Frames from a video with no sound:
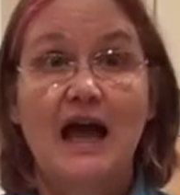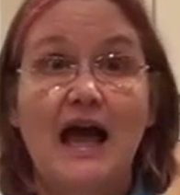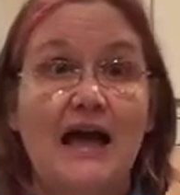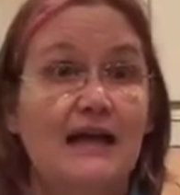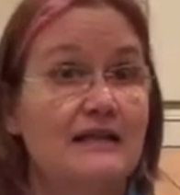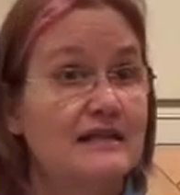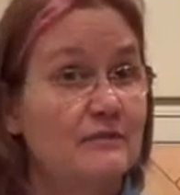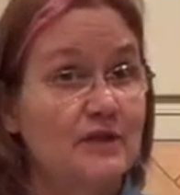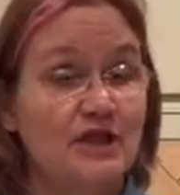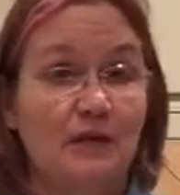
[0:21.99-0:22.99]
and
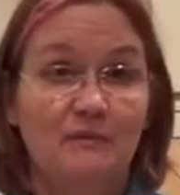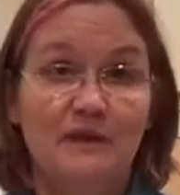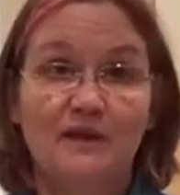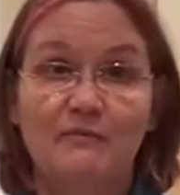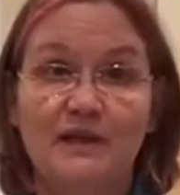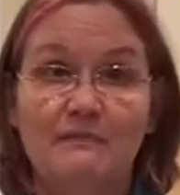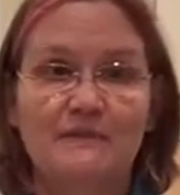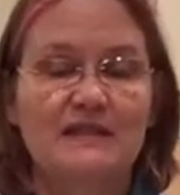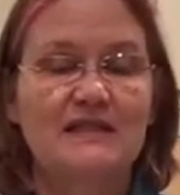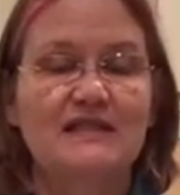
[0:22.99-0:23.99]
switch it up a little bit,
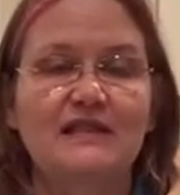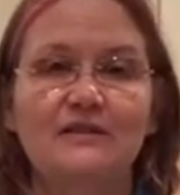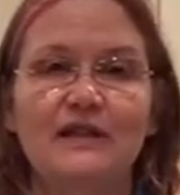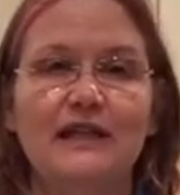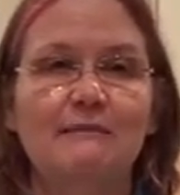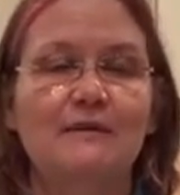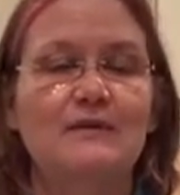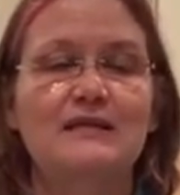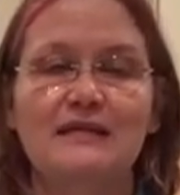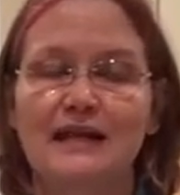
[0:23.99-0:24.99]
but still keep those
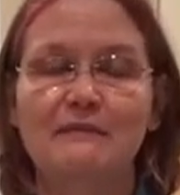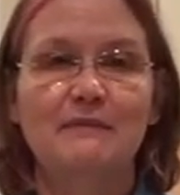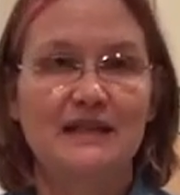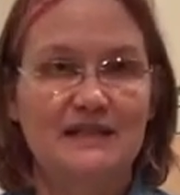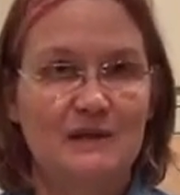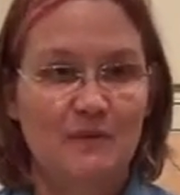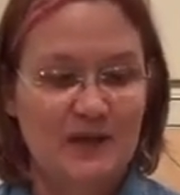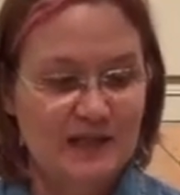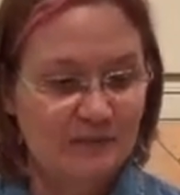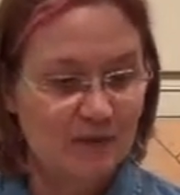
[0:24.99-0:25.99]
same basic
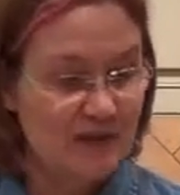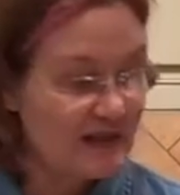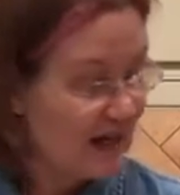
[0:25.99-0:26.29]
principles.